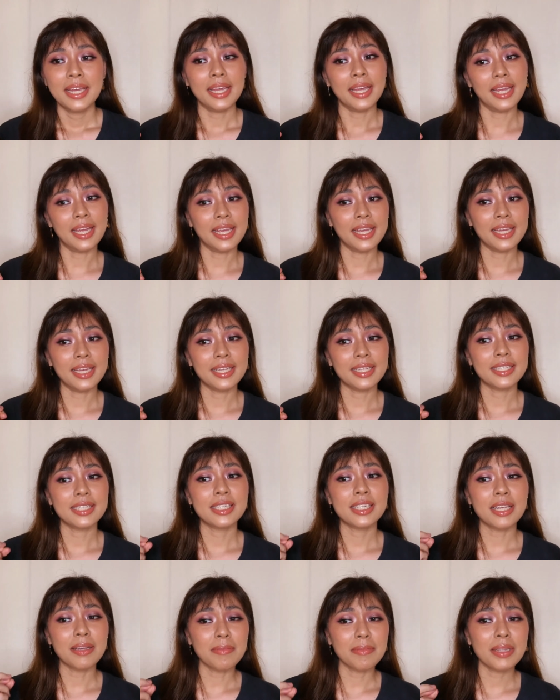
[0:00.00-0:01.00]
And
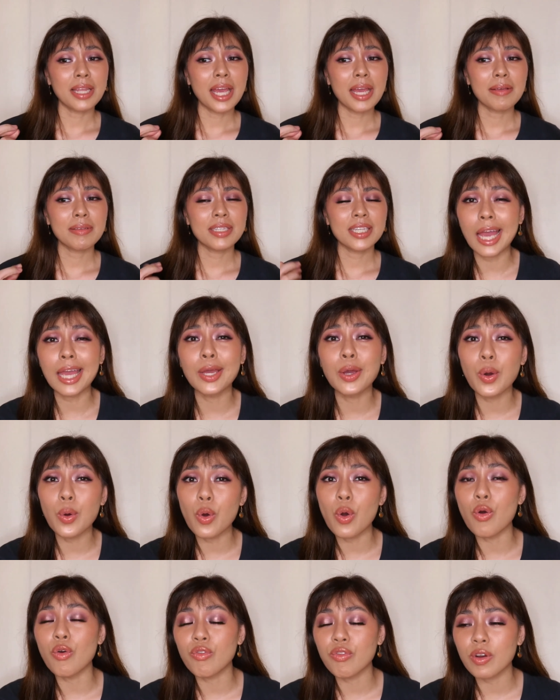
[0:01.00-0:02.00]
sometimes I
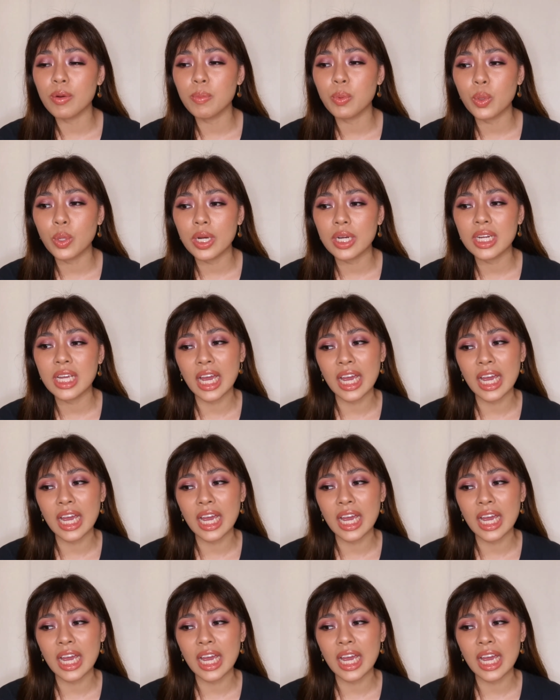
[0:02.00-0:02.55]
go overboard,